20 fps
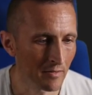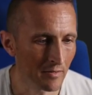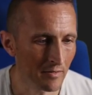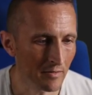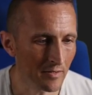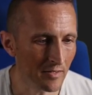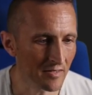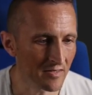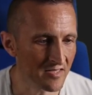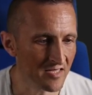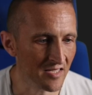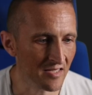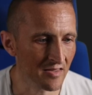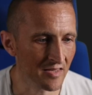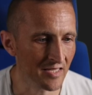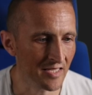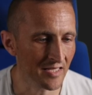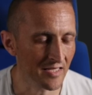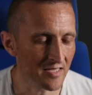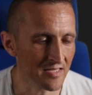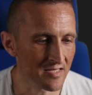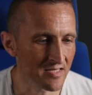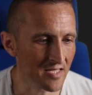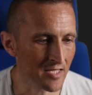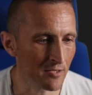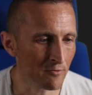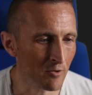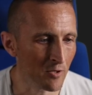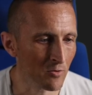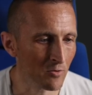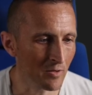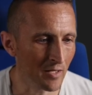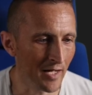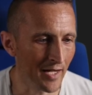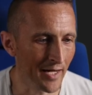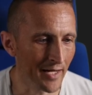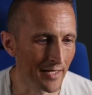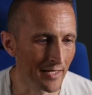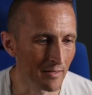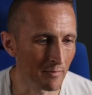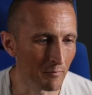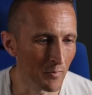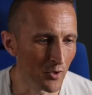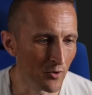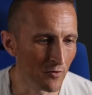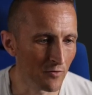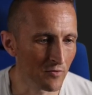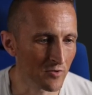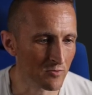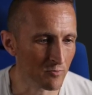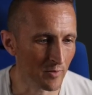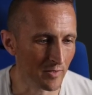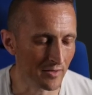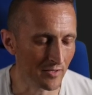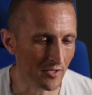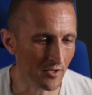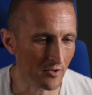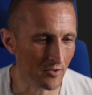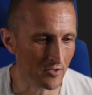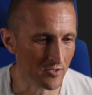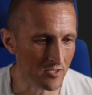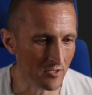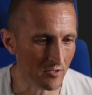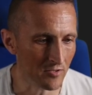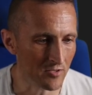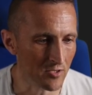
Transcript: you can see the zero line moves with the cursor.